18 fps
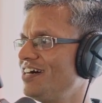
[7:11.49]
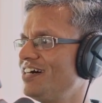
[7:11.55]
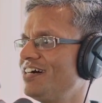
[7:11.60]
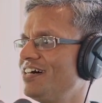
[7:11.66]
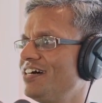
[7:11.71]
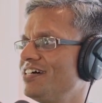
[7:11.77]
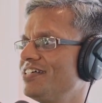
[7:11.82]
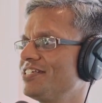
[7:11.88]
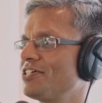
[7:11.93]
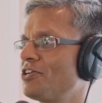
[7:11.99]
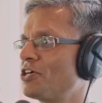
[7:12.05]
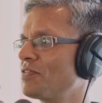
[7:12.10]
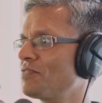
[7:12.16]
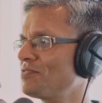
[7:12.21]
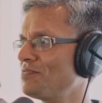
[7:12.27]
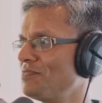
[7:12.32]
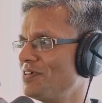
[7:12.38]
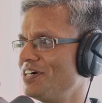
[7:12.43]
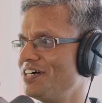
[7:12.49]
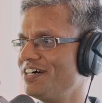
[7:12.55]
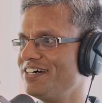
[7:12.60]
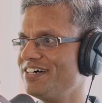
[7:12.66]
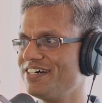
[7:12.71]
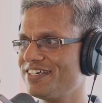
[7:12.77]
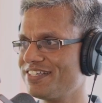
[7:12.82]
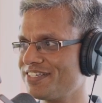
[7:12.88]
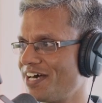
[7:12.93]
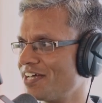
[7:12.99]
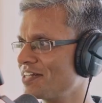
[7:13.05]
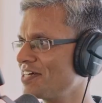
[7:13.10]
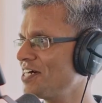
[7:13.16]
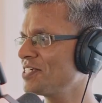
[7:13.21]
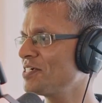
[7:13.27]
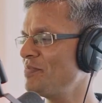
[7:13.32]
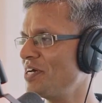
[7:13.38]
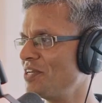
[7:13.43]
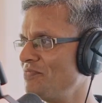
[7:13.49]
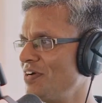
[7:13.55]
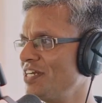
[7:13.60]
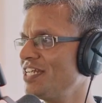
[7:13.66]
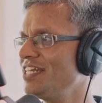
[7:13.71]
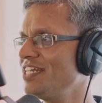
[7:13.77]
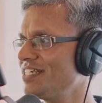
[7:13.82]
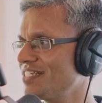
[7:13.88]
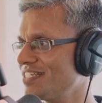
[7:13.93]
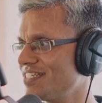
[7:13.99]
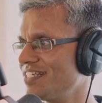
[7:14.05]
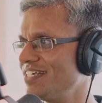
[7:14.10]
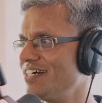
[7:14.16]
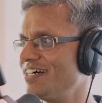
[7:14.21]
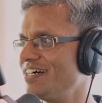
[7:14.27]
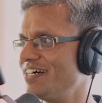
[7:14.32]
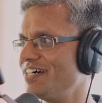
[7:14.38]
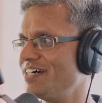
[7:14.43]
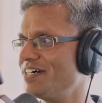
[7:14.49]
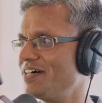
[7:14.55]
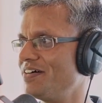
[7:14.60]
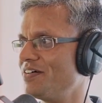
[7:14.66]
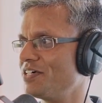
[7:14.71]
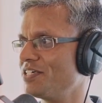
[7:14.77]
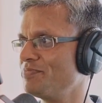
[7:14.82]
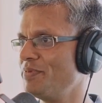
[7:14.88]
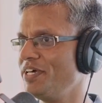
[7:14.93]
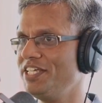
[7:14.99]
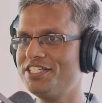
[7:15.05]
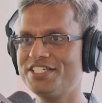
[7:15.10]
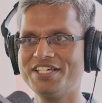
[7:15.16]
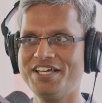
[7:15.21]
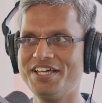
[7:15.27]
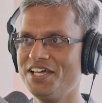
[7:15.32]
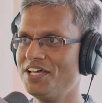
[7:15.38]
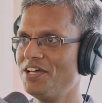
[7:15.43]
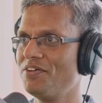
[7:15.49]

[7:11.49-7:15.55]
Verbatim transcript: Uh, there's a lot of uh, sarcasm and wit in his uh, speech,